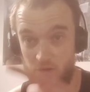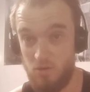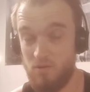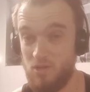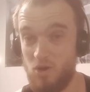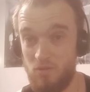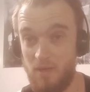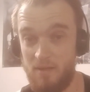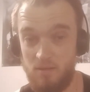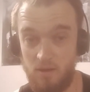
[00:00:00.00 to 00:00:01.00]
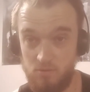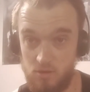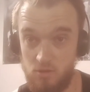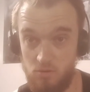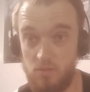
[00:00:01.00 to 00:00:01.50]
You already know that I was
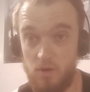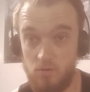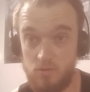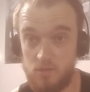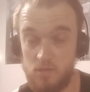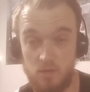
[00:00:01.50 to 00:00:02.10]
going to do those.